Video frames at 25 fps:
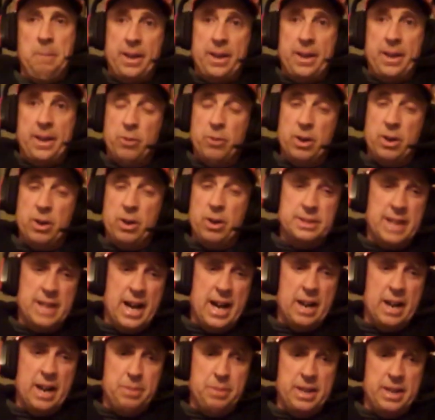well, it's
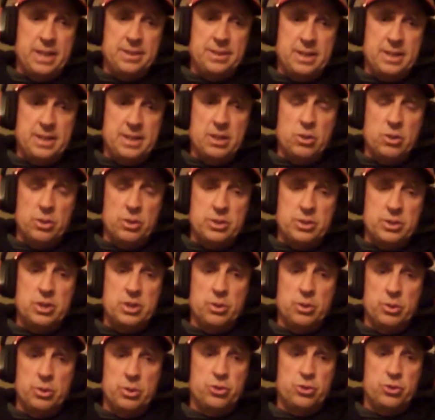not a big deal
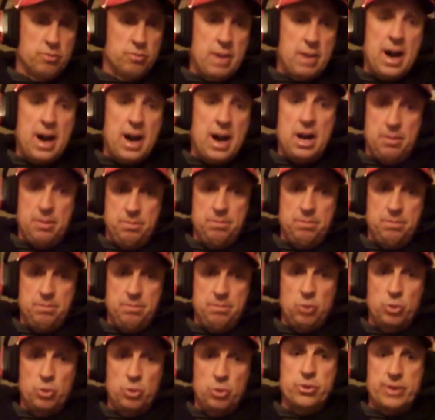until it's your mom
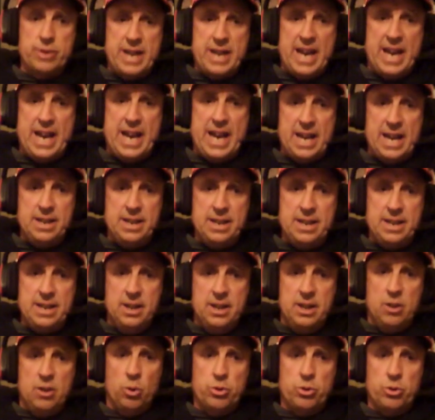or your dad
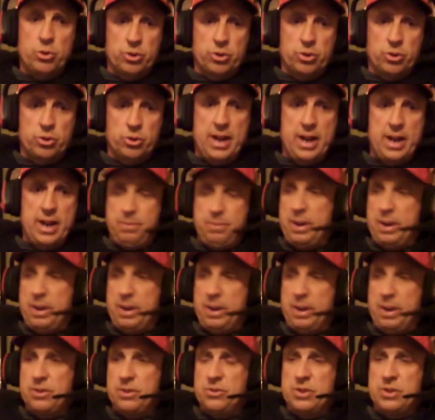or your
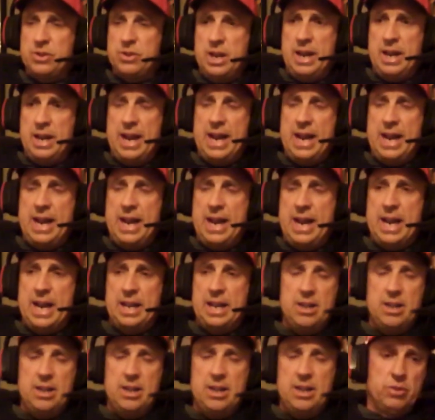grandparents. And
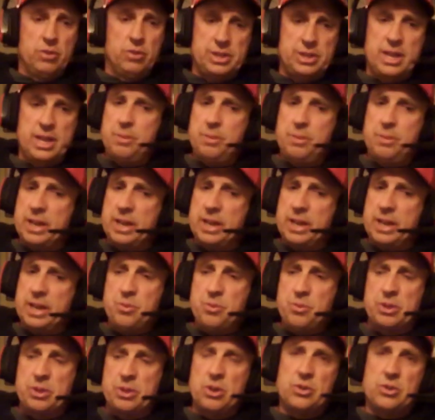then all of a sudden it
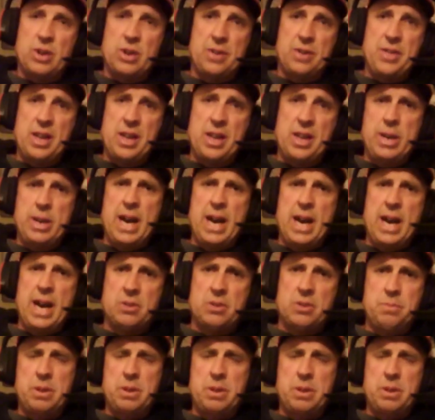becomes a big deal. So I think we have
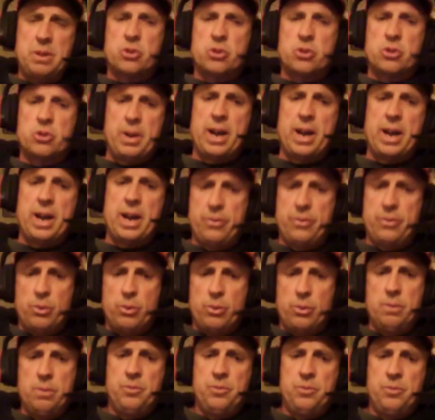to be respectful
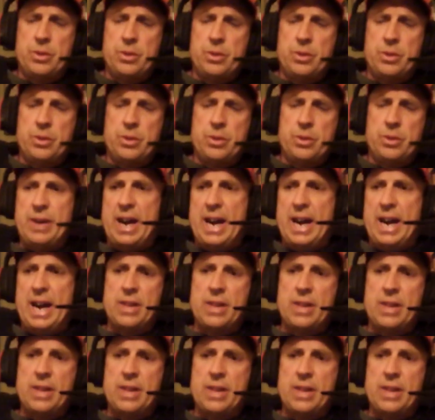to the
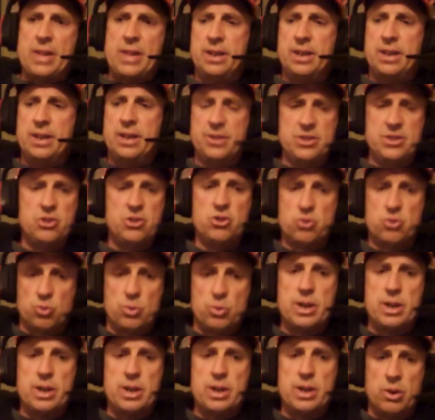fact that this
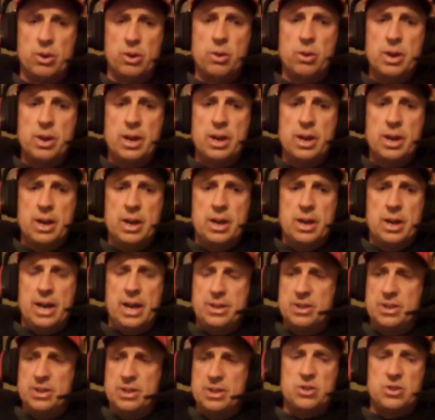is real
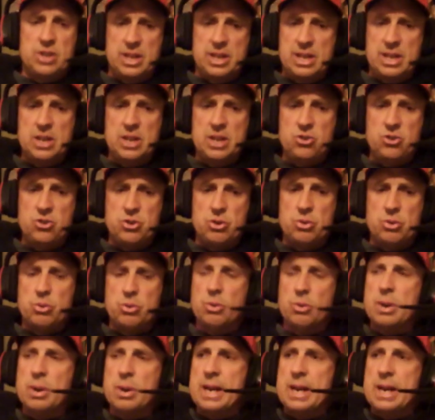and this is an
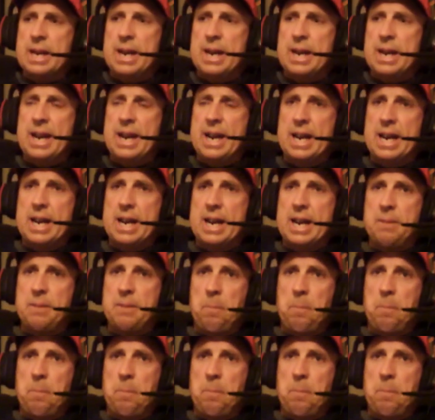issue. And